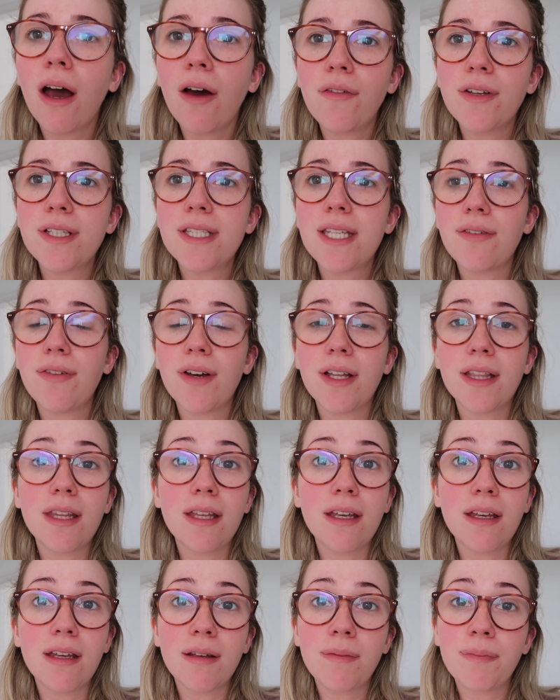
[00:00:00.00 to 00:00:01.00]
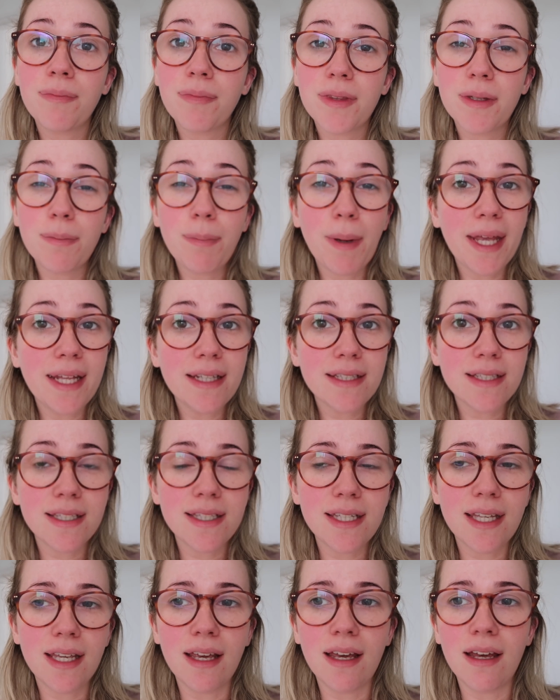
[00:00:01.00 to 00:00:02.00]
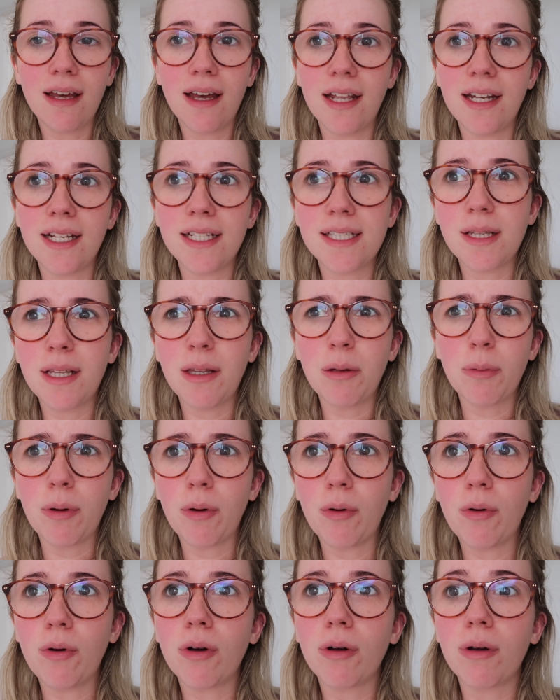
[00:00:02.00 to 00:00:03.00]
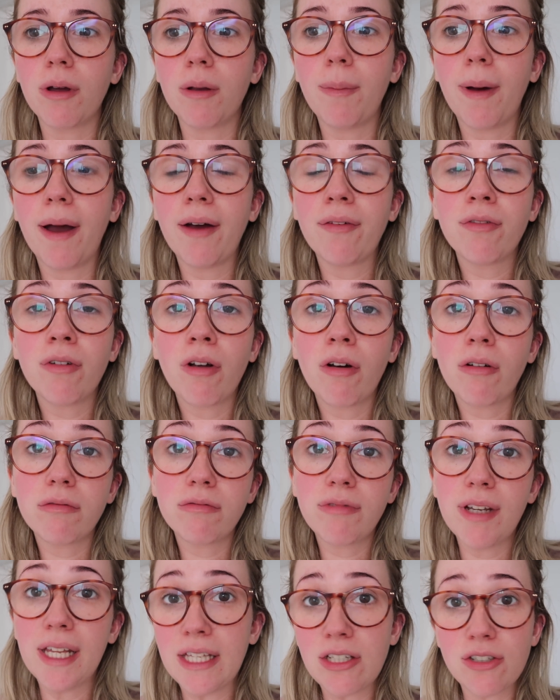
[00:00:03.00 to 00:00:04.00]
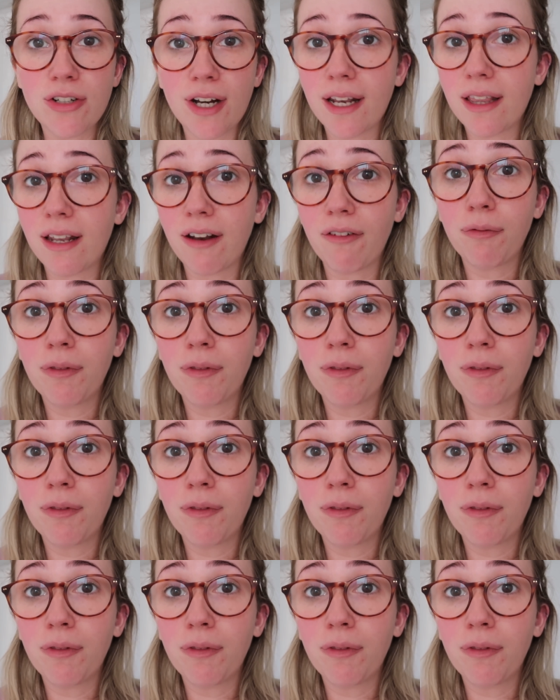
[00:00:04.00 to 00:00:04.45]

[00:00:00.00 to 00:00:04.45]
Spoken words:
obviously I've had the painters here and it's a little bit awkward, but I've not really done anything.